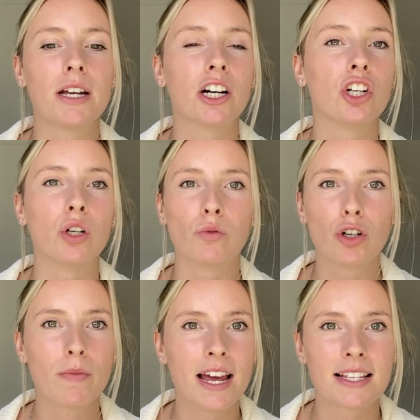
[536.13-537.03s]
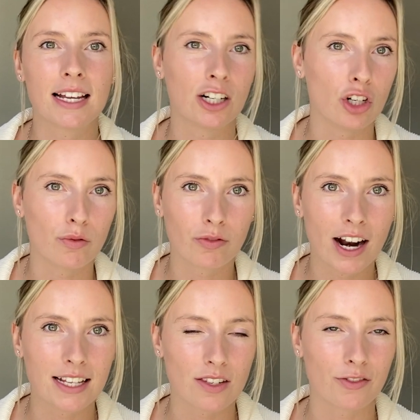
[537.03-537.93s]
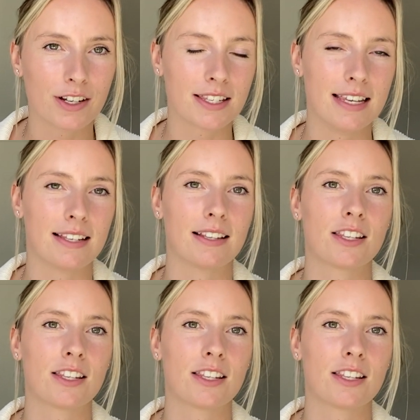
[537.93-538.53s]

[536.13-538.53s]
be our new roommates and our new friends for the season.